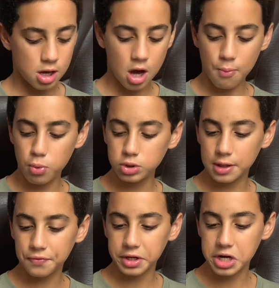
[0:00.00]
couple
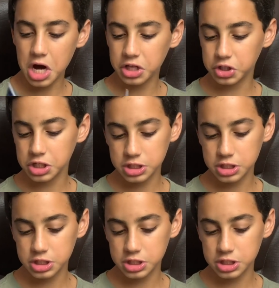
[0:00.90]
different colors.